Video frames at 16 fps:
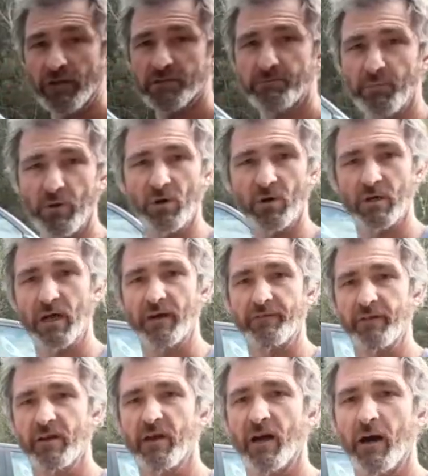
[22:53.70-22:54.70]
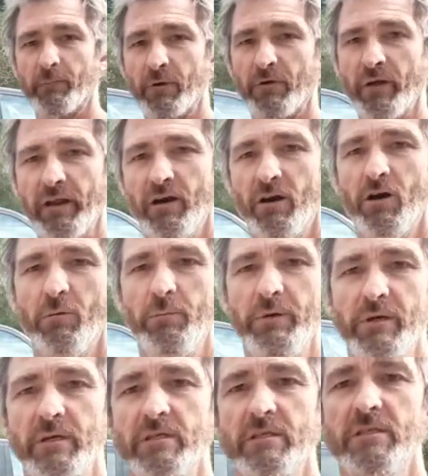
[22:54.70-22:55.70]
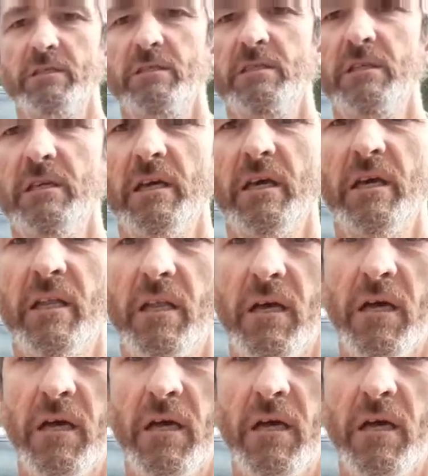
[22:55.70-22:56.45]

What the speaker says: this bowl got the copper red. I hope you can see it.